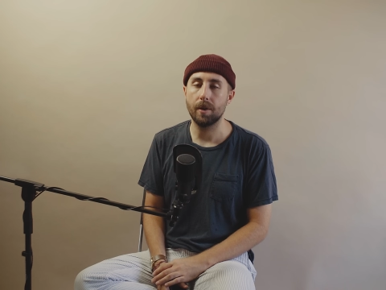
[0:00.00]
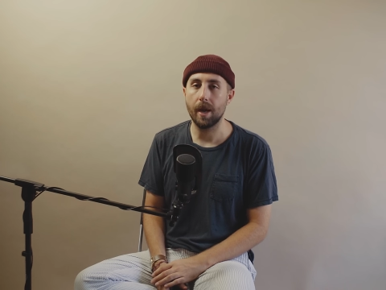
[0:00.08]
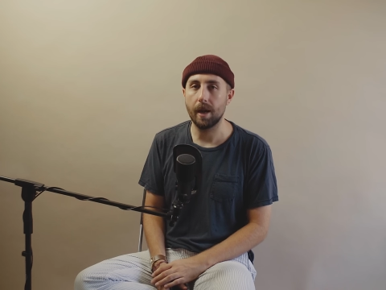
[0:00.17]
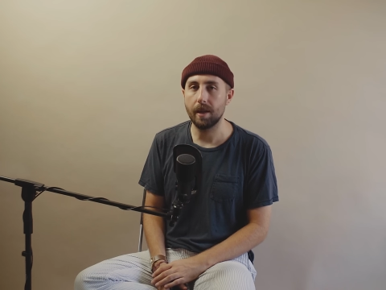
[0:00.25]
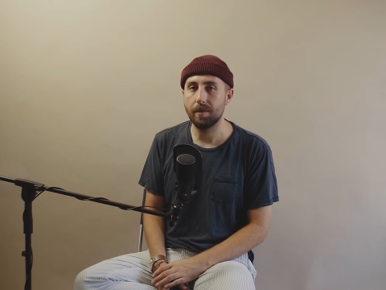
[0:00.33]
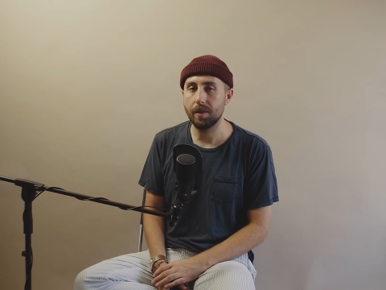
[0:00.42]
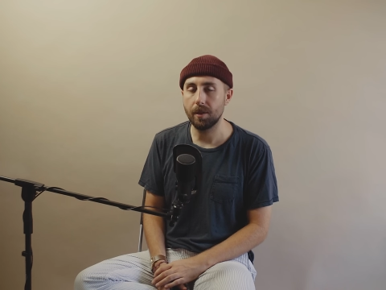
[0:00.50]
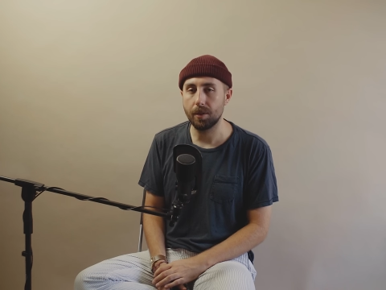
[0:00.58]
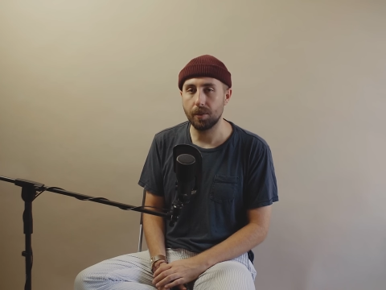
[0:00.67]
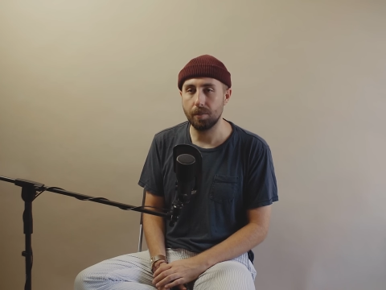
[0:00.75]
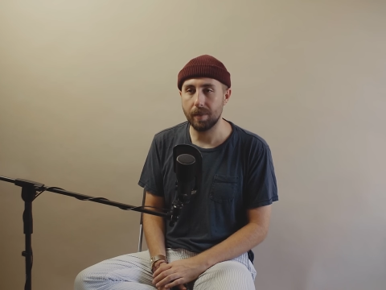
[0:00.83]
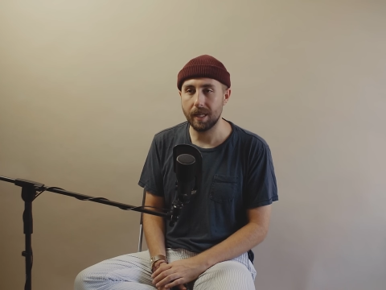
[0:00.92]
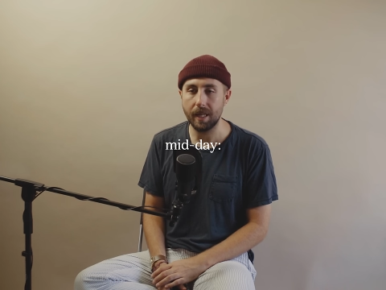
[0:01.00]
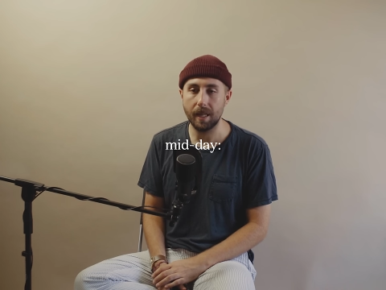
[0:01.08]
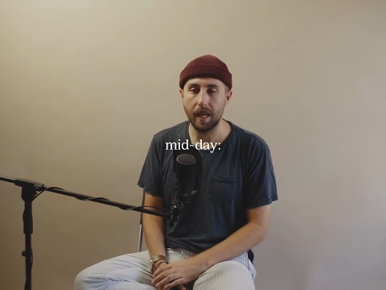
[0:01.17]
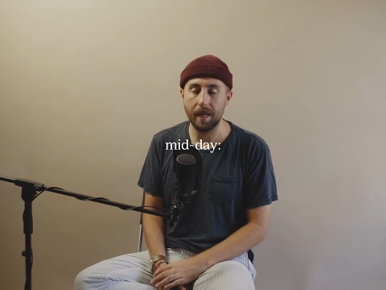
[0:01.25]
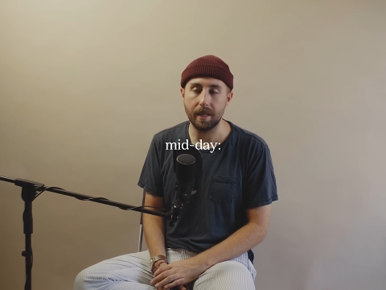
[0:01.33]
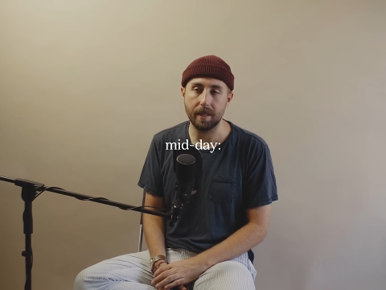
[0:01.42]
So yeah, even though
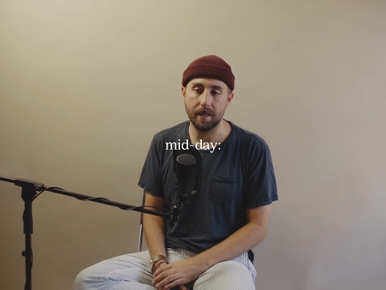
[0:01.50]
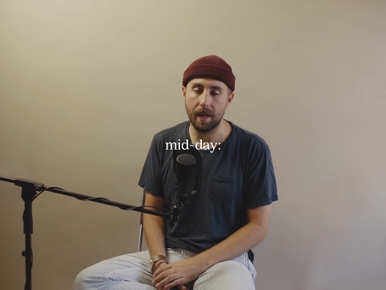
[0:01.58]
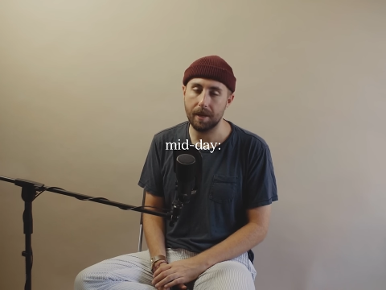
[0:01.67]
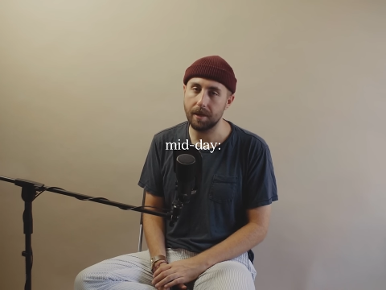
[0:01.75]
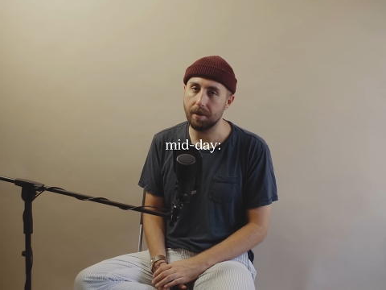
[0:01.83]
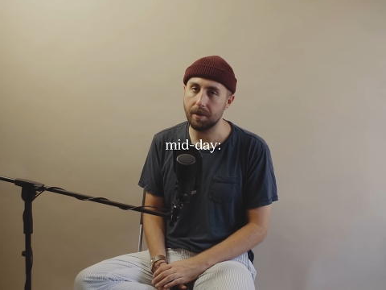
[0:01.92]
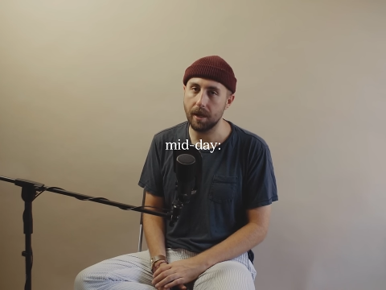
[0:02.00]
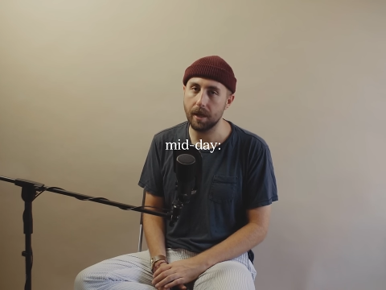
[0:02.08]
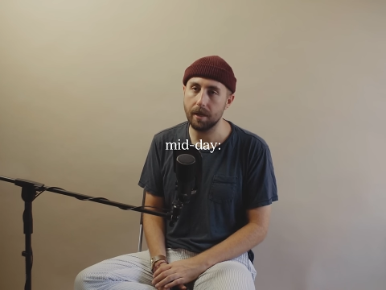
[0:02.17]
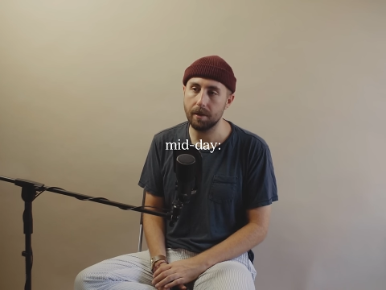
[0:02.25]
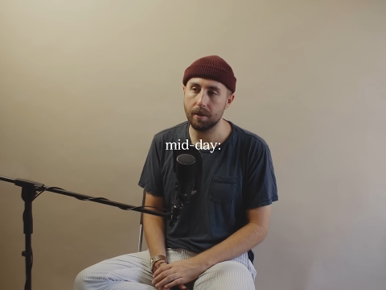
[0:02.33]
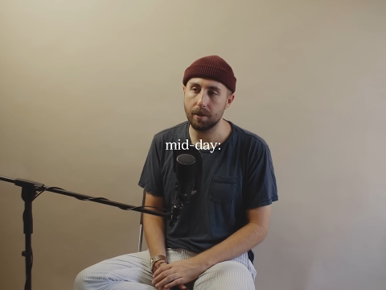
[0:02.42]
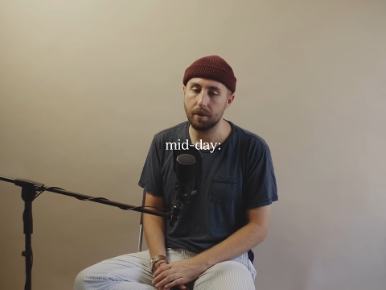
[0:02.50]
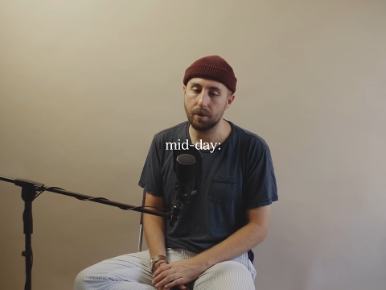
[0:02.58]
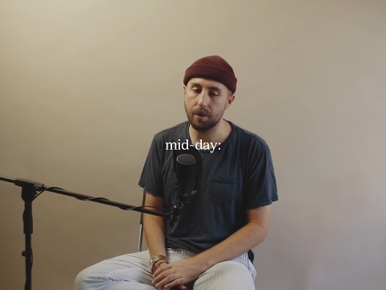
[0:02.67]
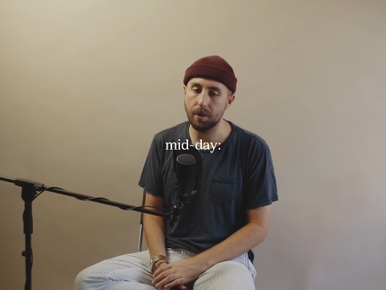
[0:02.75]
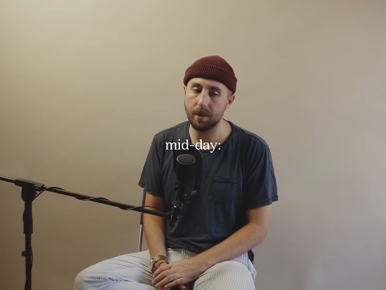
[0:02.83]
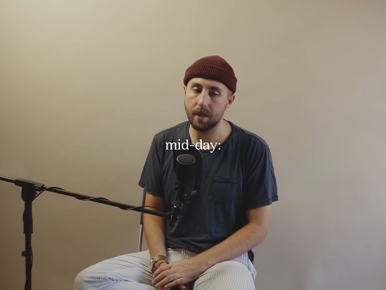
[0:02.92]
midday lighting is kind of tough to get
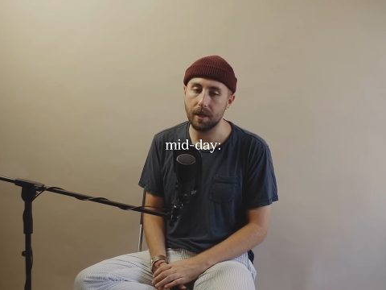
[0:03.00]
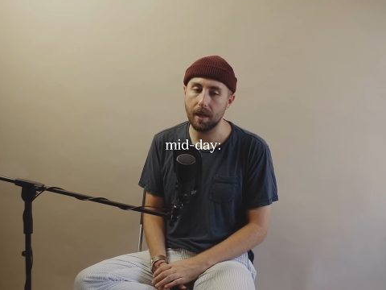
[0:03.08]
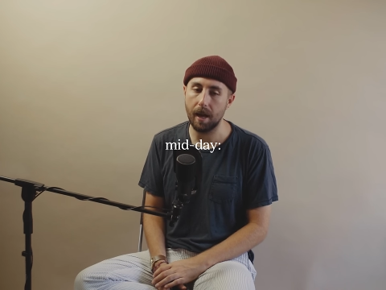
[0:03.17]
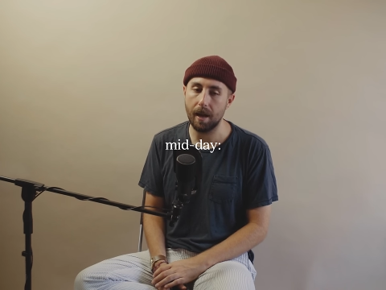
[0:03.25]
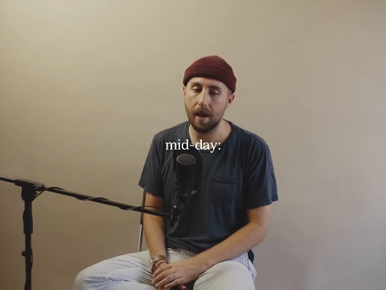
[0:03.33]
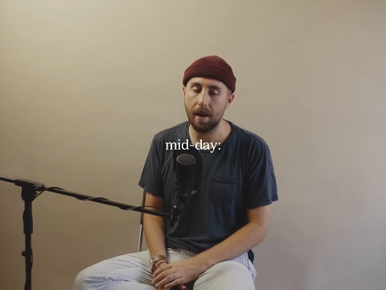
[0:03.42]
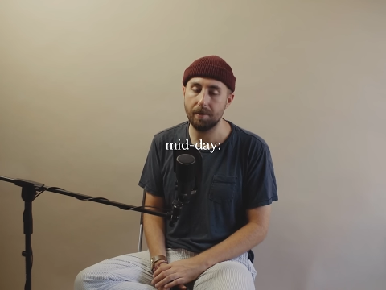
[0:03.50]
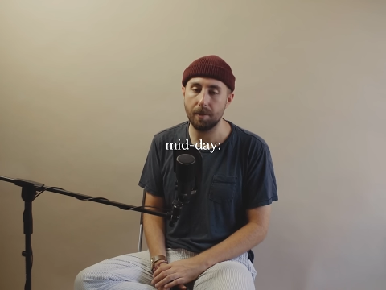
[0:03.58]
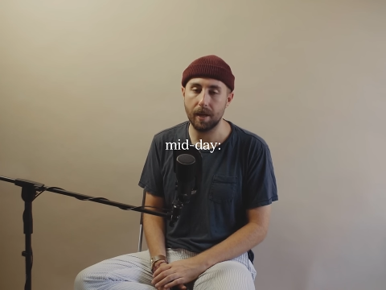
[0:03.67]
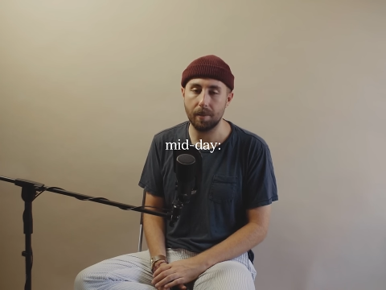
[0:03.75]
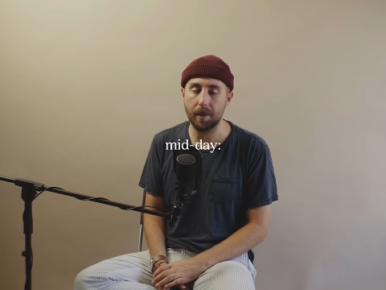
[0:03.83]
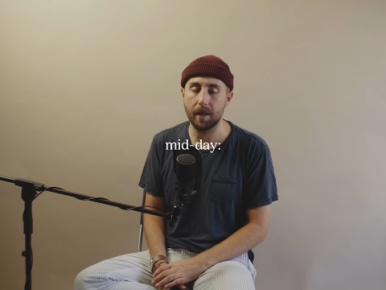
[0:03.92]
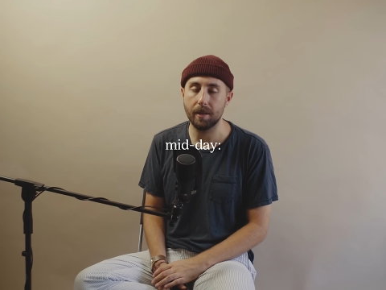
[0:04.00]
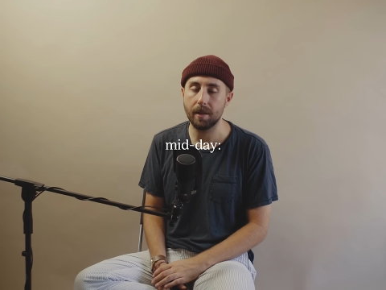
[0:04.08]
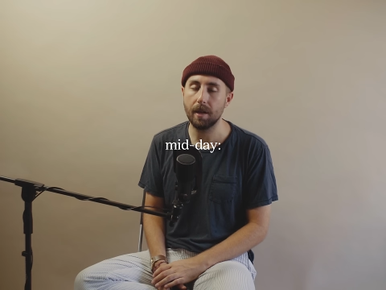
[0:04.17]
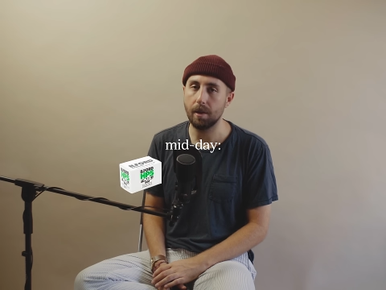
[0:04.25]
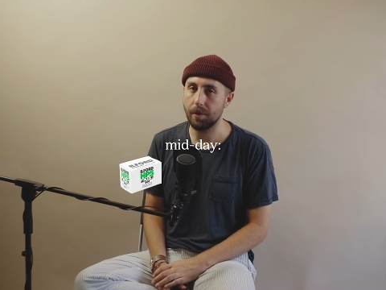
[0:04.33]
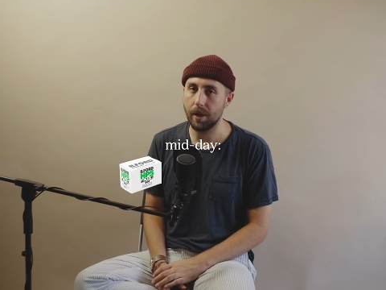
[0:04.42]
good results in, I'd have to
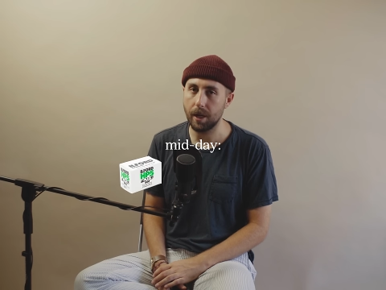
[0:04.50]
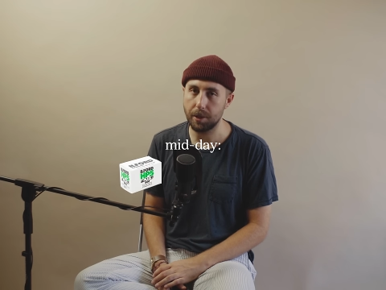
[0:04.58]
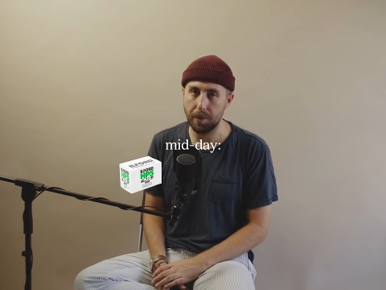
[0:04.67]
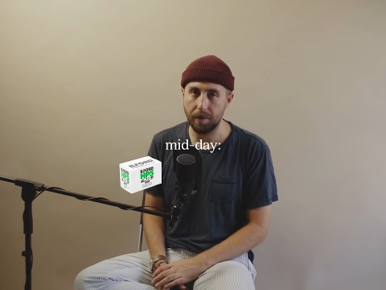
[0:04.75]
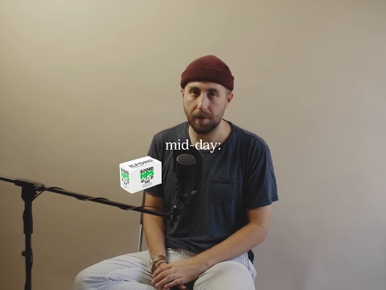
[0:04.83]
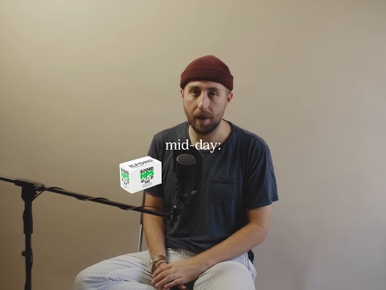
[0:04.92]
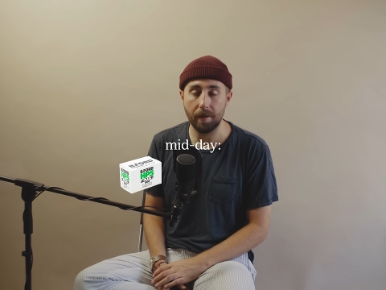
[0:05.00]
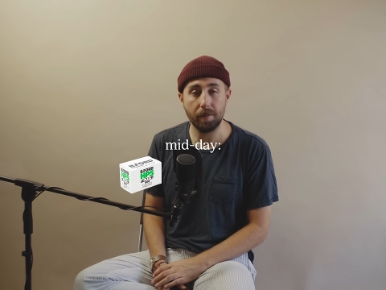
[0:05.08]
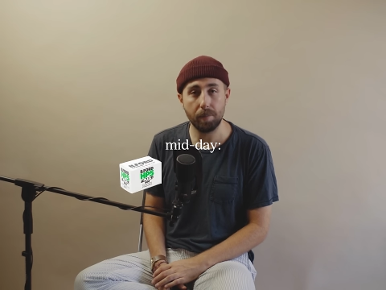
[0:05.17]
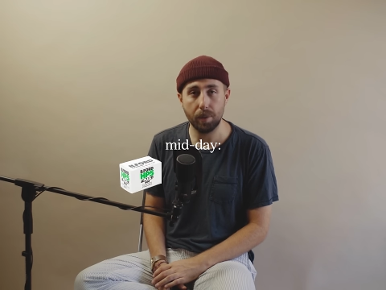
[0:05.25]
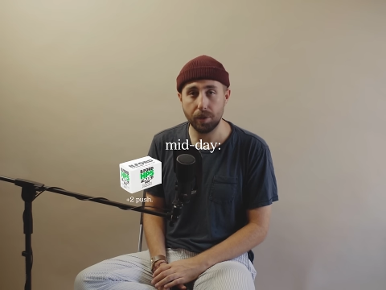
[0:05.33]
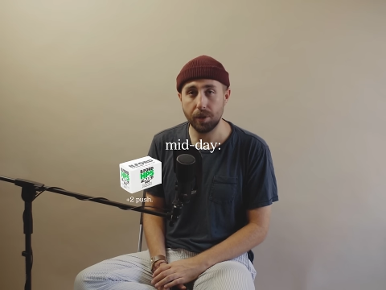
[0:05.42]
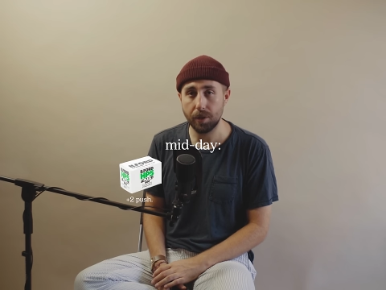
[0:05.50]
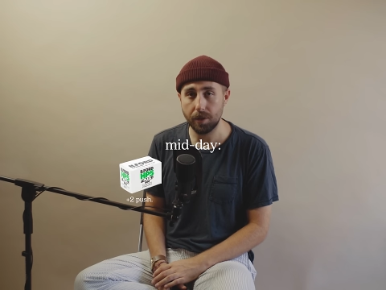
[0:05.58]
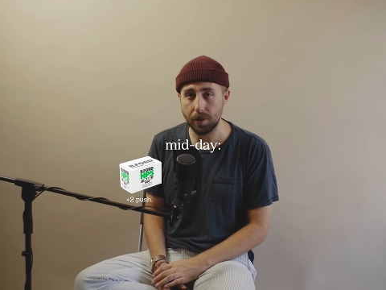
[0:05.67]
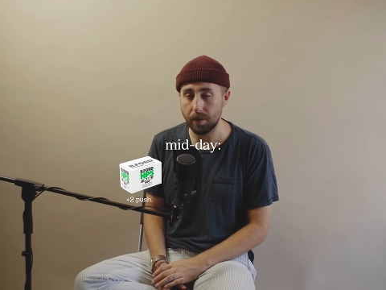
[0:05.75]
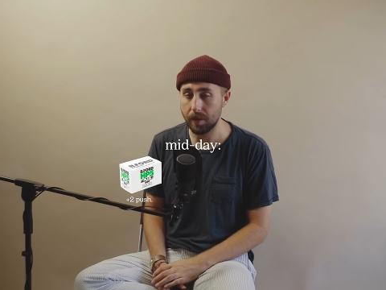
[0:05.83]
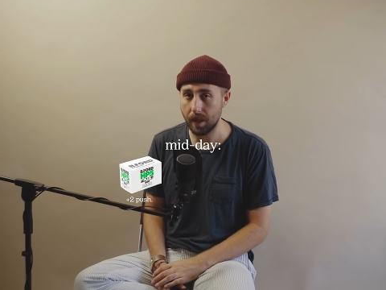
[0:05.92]
recommend Ilford H P five
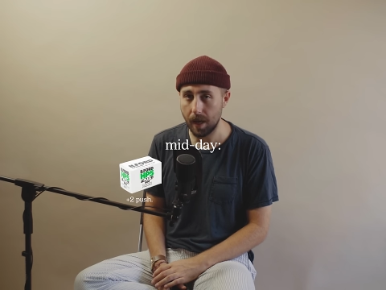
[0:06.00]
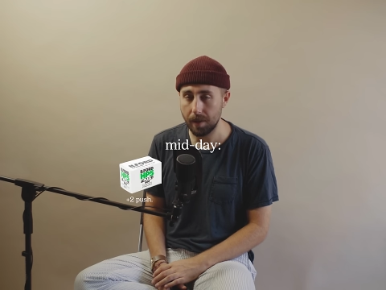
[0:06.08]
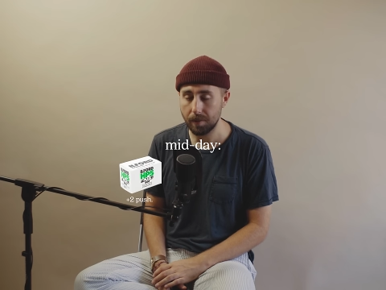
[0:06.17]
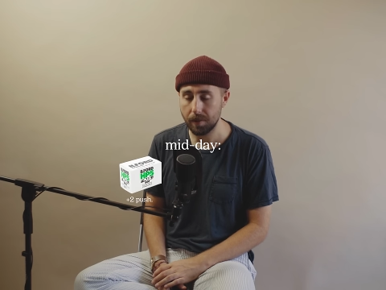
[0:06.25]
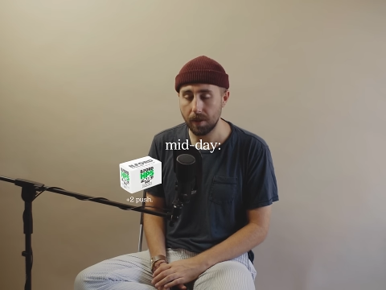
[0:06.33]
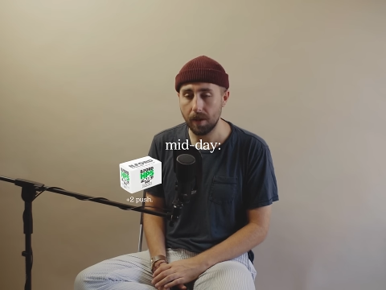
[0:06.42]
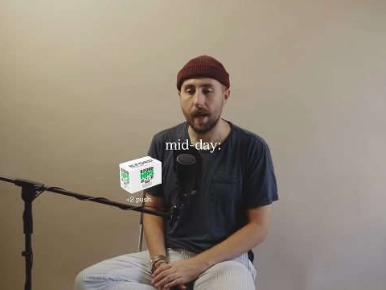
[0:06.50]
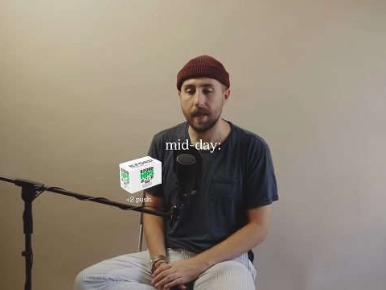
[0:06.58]
pushed two stops,